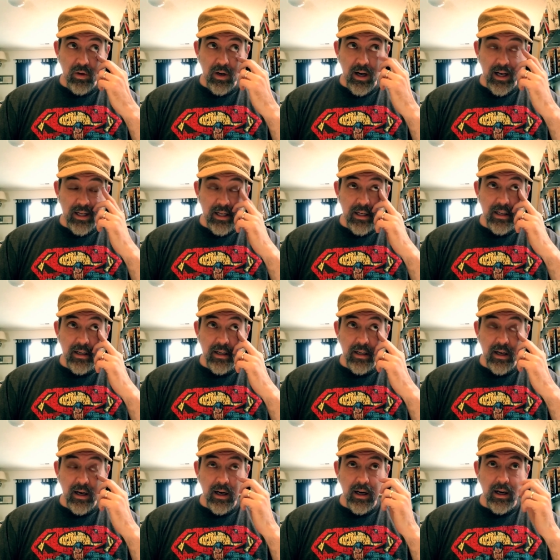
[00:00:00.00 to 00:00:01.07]
I didn't
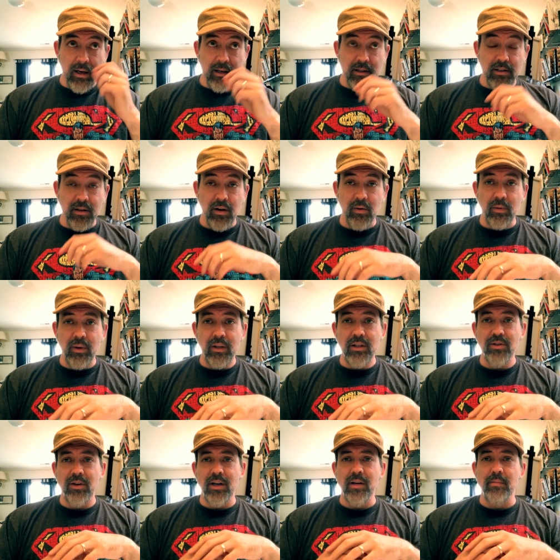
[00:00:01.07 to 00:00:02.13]
uh, start really
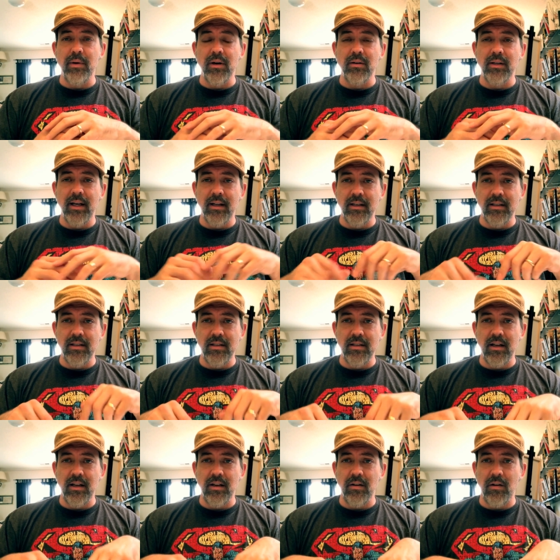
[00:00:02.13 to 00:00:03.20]
trying to buckle down and
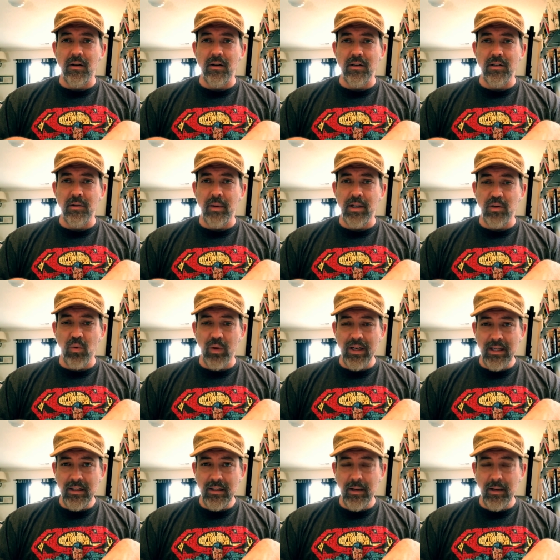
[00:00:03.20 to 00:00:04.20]
study art until my 20s.